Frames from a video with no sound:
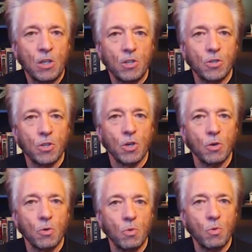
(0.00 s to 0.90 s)

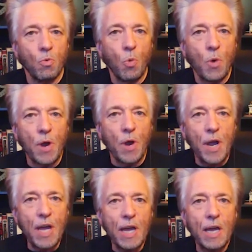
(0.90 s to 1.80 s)
So
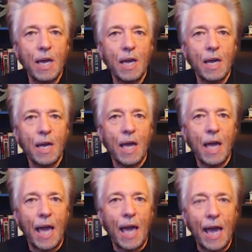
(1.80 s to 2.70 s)
we
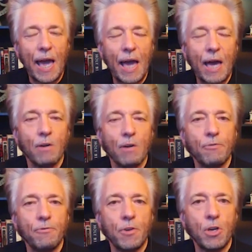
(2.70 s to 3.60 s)
have
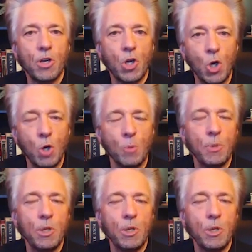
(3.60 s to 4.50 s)
human
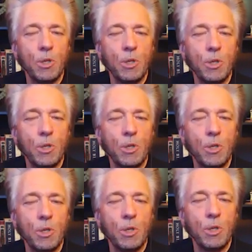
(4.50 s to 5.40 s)

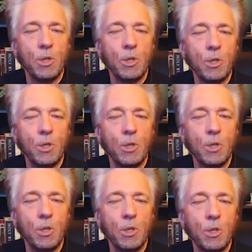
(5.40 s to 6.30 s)
capacities
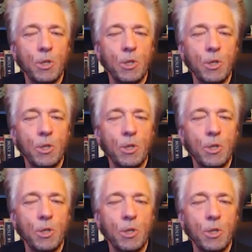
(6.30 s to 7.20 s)

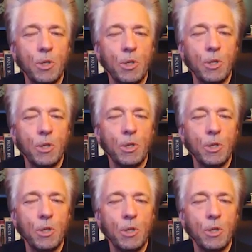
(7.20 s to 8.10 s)
that are
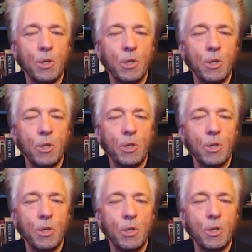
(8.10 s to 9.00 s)
part of our
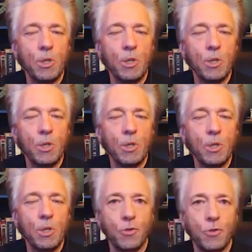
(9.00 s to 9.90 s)
nature. And if
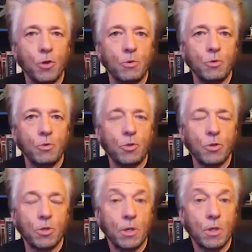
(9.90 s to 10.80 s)
we give
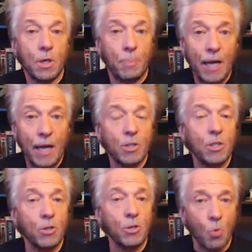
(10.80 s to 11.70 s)
those
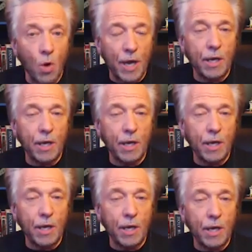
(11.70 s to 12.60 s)
capacities away
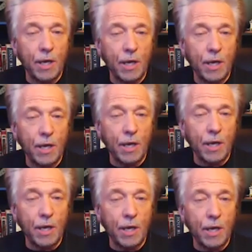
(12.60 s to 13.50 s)
to the
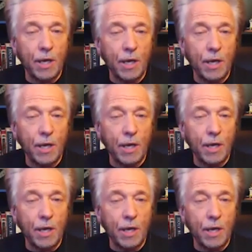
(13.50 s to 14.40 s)
machines, the chips, the
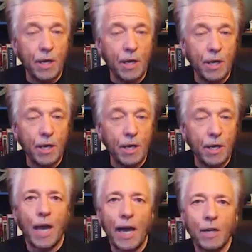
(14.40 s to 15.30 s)
technology, or we stop
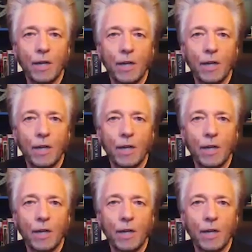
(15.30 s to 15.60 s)
using them,